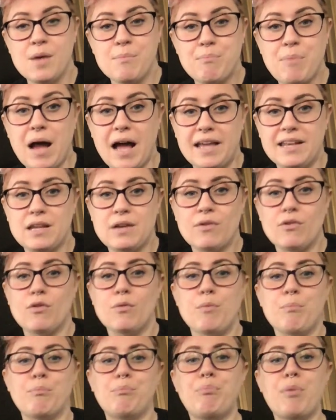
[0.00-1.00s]
But
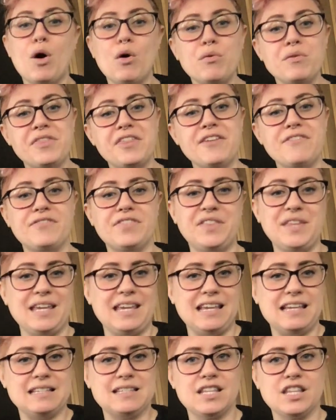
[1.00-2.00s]
both of
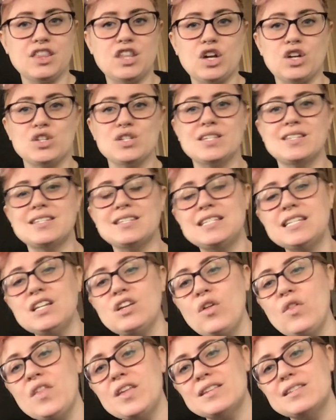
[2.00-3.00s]
these, there's
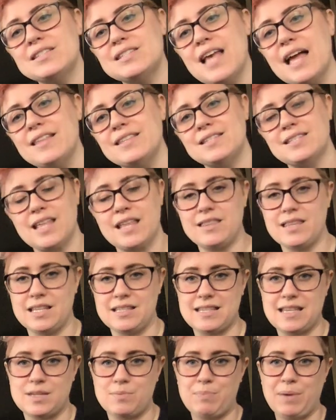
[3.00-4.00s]
still this sense that
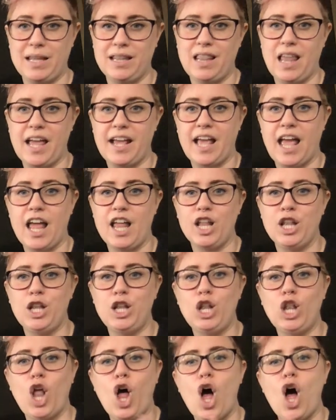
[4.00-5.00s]
this has been like a
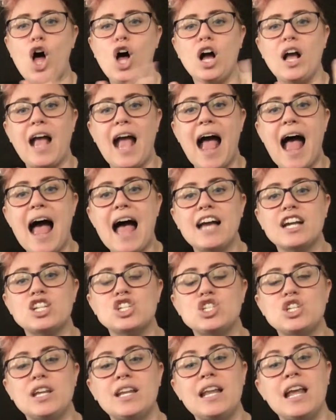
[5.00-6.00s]
long
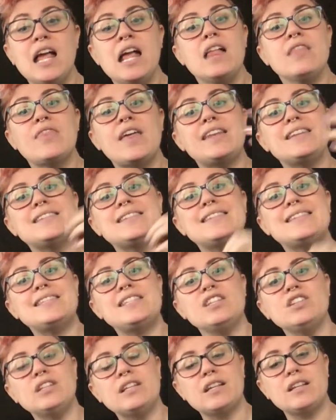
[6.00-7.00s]
action that is
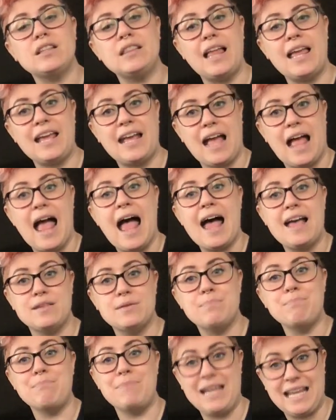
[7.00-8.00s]
still like
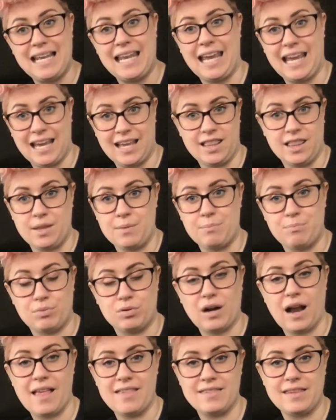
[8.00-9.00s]
has meaning in the
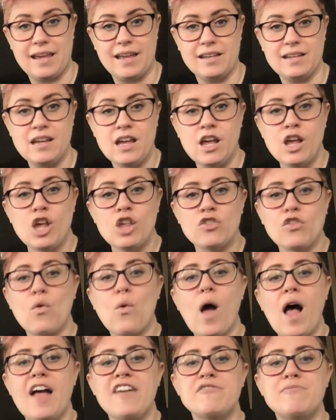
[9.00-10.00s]
present.
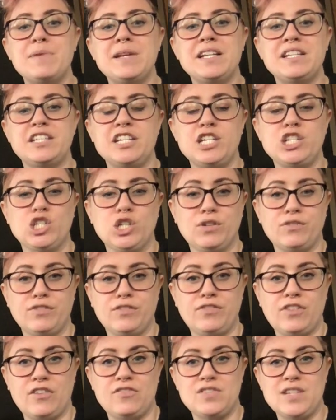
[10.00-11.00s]
So I've been a teacher
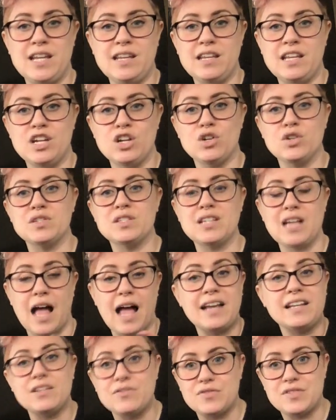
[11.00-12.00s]
for 15 years
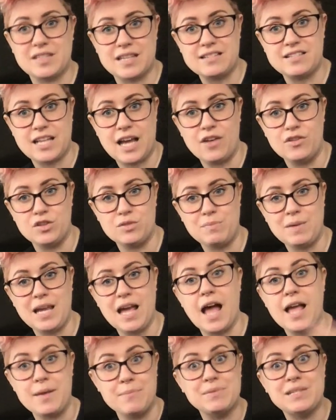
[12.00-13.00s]
kind of tells me
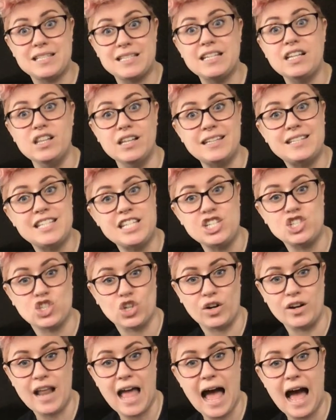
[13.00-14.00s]
I am still a
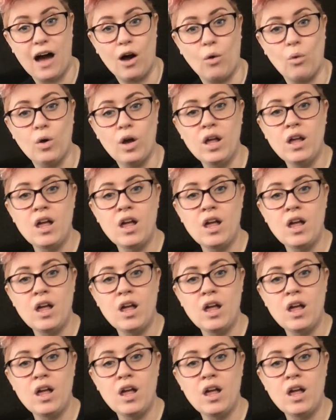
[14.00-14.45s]
teacher now.